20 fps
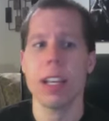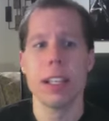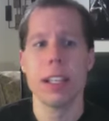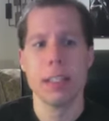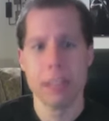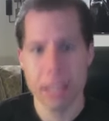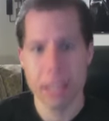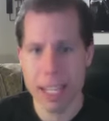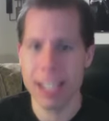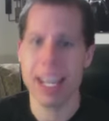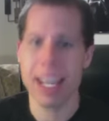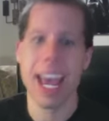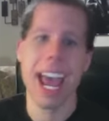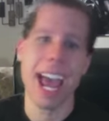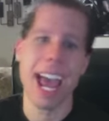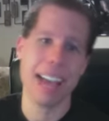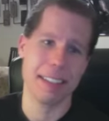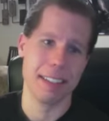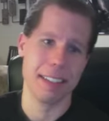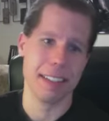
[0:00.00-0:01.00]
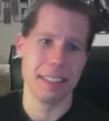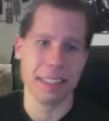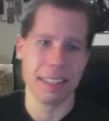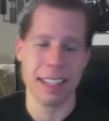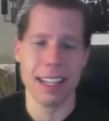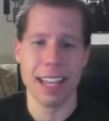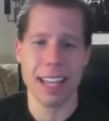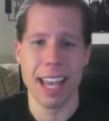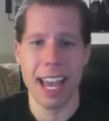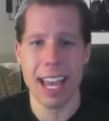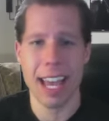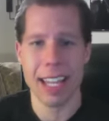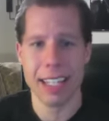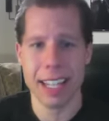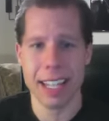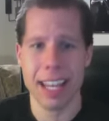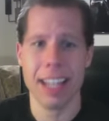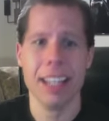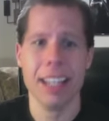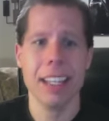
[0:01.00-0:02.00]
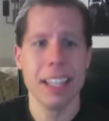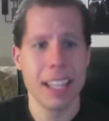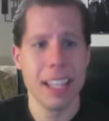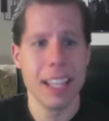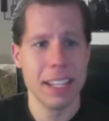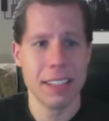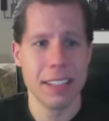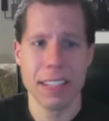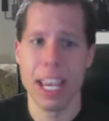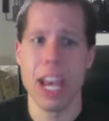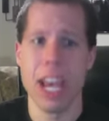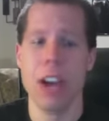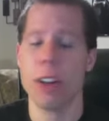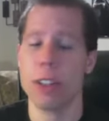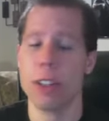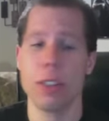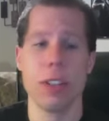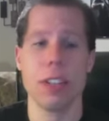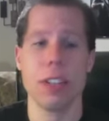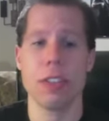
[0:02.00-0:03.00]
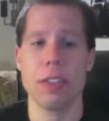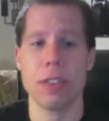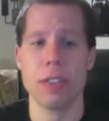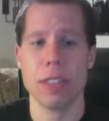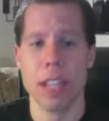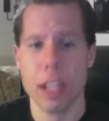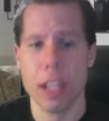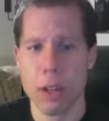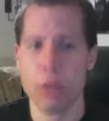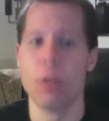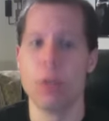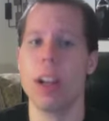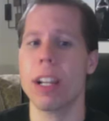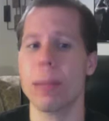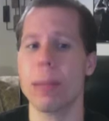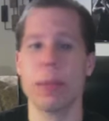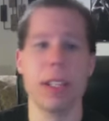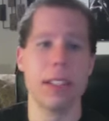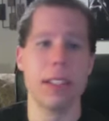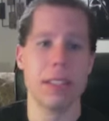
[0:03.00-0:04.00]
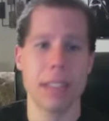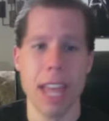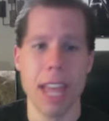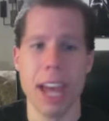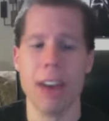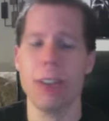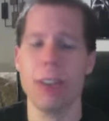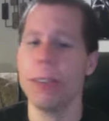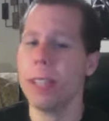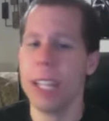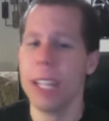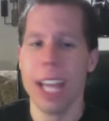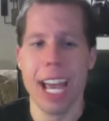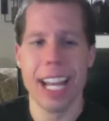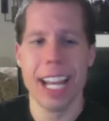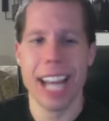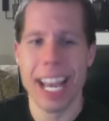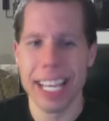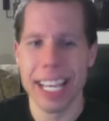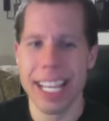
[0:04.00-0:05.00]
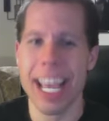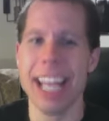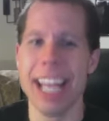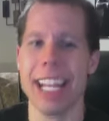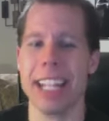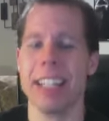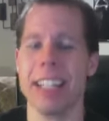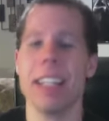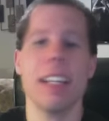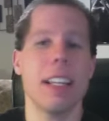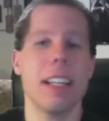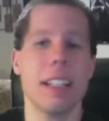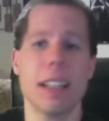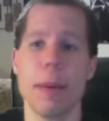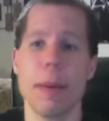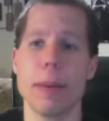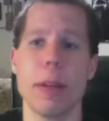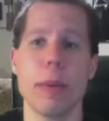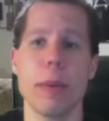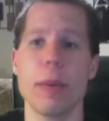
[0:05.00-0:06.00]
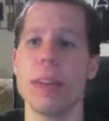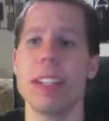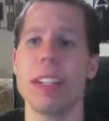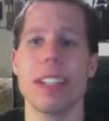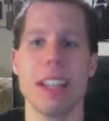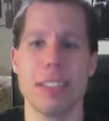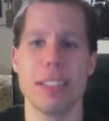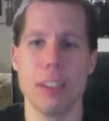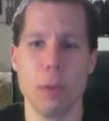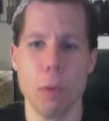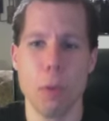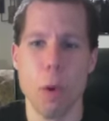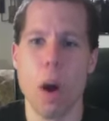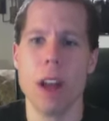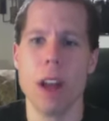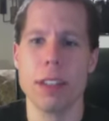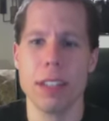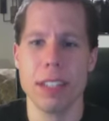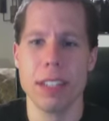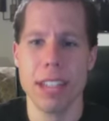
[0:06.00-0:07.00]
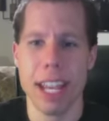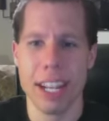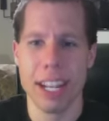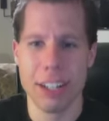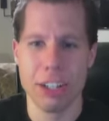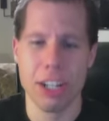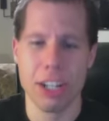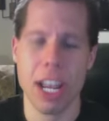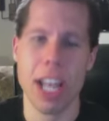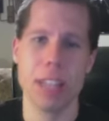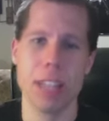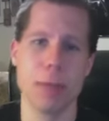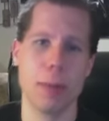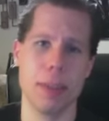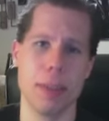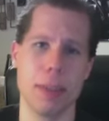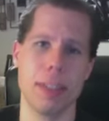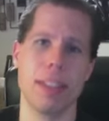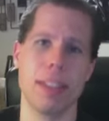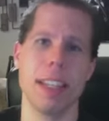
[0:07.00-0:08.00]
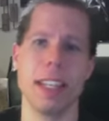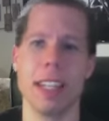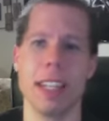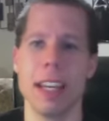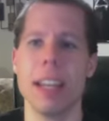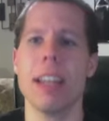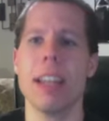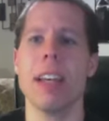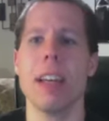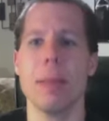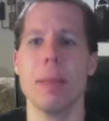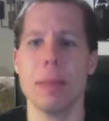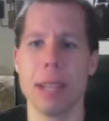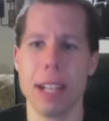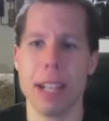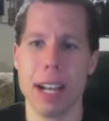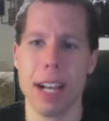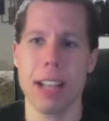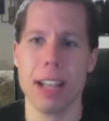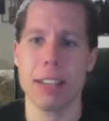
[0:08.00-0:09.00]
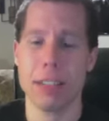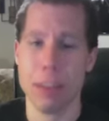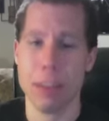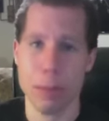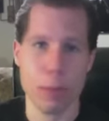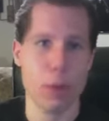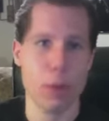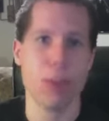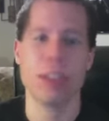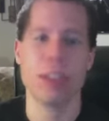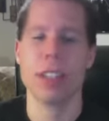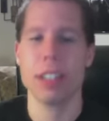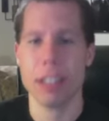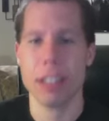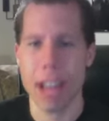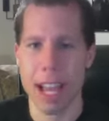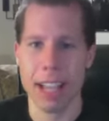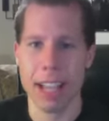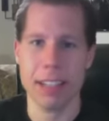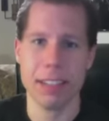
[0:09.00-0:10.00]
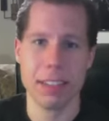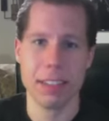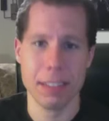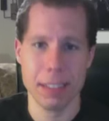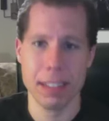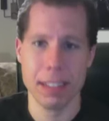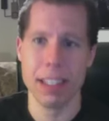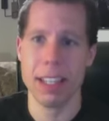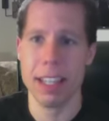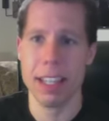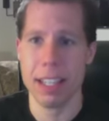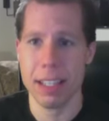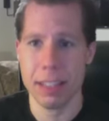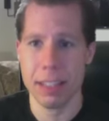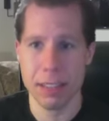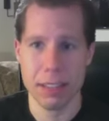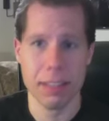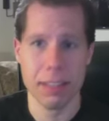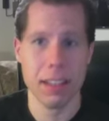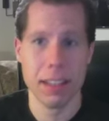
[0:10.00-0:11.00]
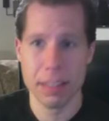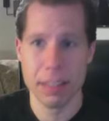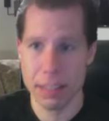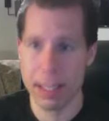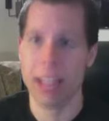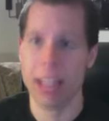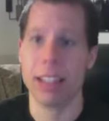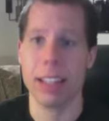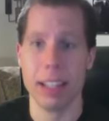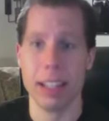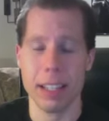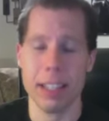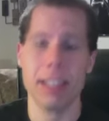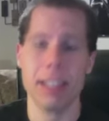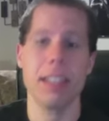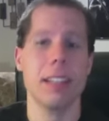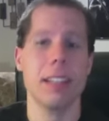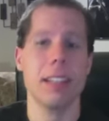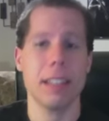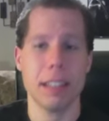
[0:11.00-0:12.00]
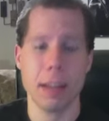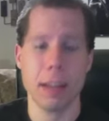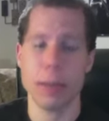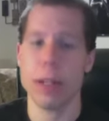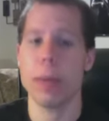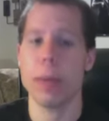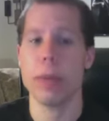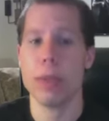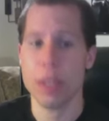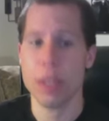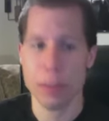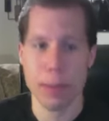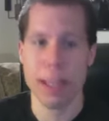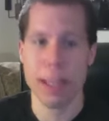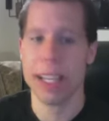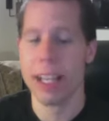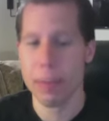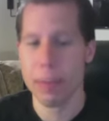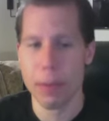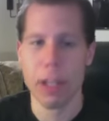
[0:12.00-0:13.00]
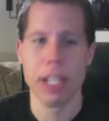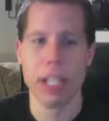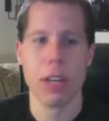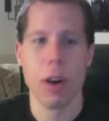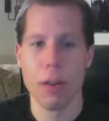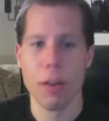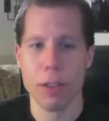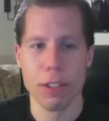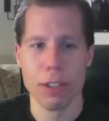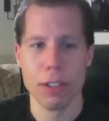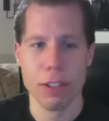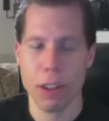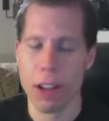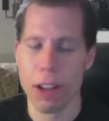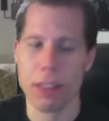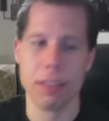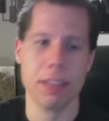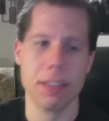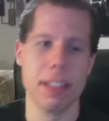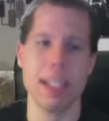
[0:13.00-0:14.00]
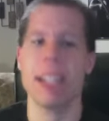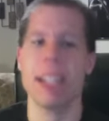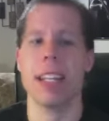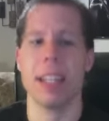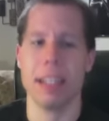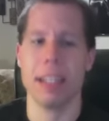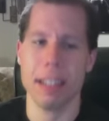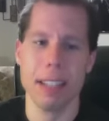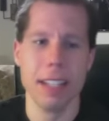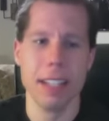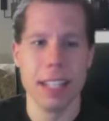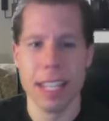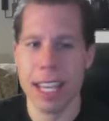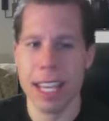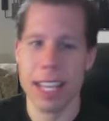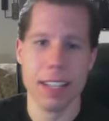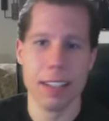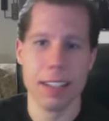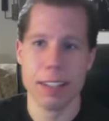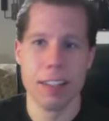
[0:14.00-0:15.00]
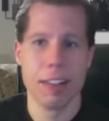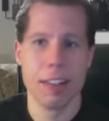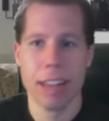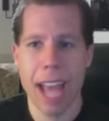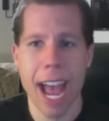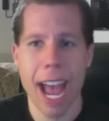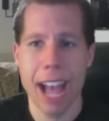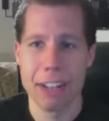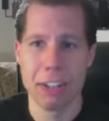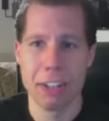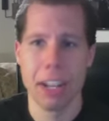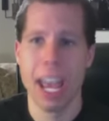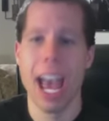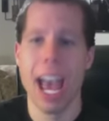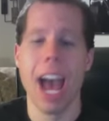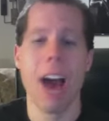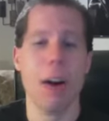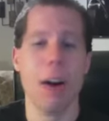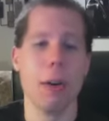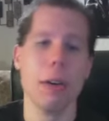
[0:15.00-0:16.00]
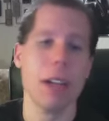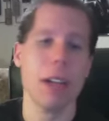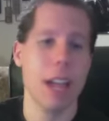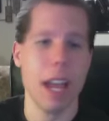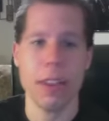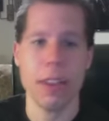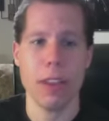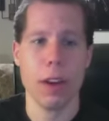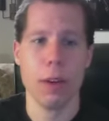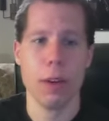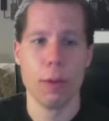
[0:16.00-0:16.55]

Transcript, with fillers: Cena hasn't, and his character is just incredibly stale. And I get it. WWE doesn't want to take a chance with Cena because the merchandise is selling. WWE's making money off of John Cena. He is their cash cow, and they're